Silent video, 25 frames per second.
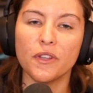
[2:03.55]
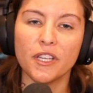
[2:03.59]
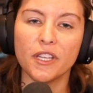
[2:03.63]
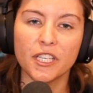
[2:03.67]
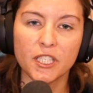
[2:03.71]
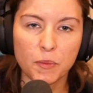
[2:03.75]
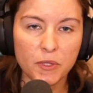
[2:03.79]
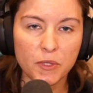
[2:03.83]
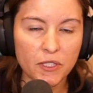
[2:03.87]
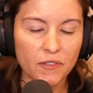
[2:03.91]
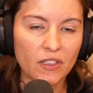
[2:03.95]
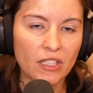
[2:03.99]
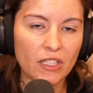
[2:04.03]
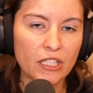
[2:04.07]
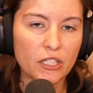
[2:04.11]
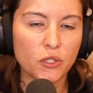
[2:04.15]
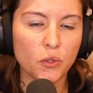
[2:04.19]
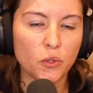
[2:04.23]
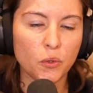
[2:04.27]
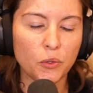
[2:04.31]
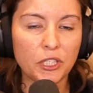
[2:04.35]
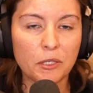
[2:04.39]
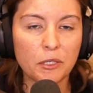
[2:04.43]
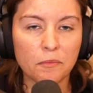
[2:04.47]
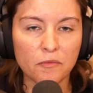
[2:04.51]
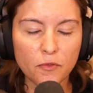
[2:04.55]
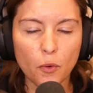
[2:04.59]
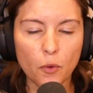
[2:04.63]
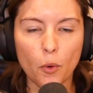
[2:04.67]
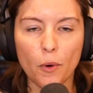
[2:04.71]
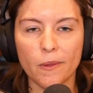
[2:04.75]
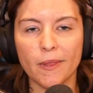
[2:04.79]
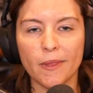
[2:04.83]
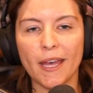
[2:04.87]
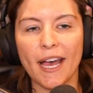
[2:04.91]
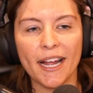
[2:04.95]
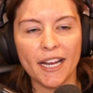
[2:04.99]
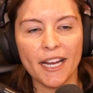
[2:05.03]
They specifically sold them for
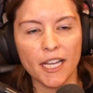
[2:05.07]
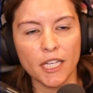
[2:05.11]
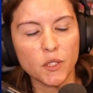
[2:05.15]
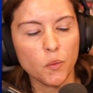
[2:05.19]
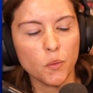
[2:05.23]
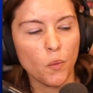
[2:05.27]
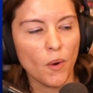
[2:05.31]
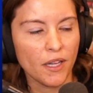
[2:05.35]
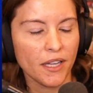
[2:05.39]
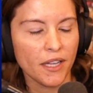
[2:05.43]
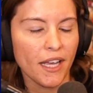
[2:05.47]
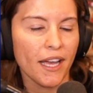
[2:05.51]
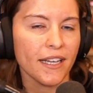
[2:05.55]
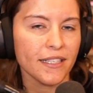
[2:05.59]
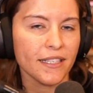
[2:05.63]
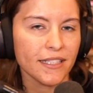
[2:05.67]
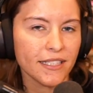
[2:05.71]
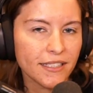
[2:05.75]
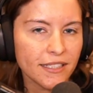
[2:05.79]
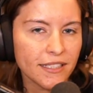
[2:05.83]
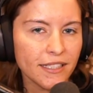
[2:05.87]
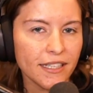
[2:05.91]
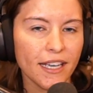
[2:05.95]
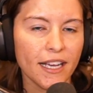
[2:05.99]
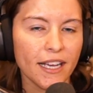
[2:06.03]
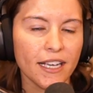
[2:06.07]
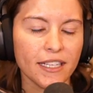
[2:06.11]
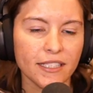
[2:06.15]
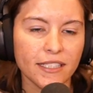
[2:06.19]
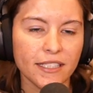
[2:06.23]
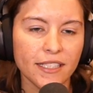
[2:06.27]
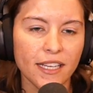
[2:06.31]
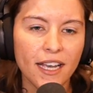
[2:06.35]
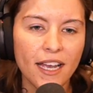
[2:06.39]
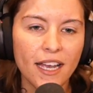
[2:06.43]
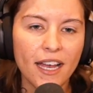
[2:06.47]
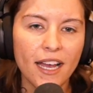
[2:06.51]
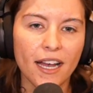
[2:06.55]
that, as well as
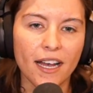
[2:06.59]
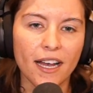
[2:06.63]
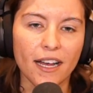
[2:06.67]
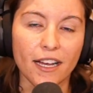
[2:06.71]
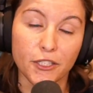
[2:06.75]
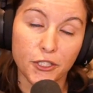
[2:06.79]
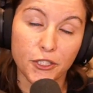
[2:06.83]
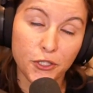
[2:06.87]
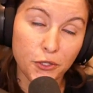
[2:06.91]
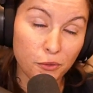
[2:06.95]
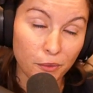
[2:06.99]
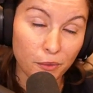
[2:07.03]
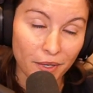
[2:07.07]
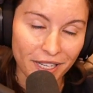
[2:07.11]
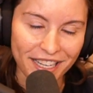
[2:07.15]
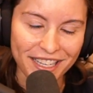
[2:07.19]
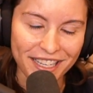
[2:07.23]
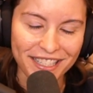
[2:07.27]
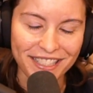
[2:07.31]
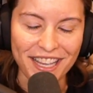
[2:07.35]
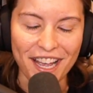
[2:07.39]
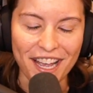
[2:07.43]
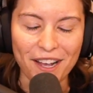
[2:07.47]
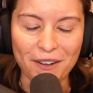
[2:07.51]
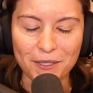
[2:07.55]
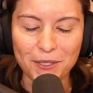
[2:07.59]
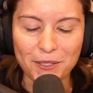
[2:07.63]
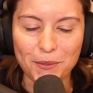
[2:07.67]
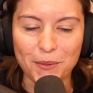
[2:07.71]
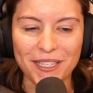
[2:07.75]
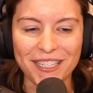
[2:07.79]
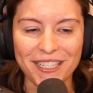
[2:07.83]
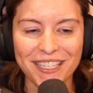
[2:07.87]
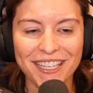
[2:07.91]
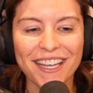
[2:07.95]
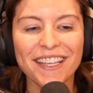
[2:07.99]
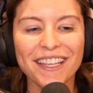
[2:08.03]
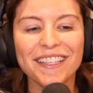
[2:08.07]
CS2, I guess now is what
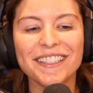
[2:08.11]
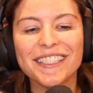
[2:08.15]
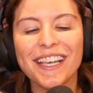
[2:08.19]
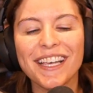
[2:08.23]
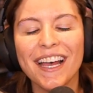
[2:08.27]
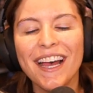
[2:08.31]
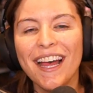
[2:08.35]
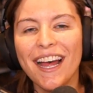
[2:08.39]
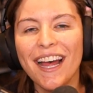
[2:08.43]
it is.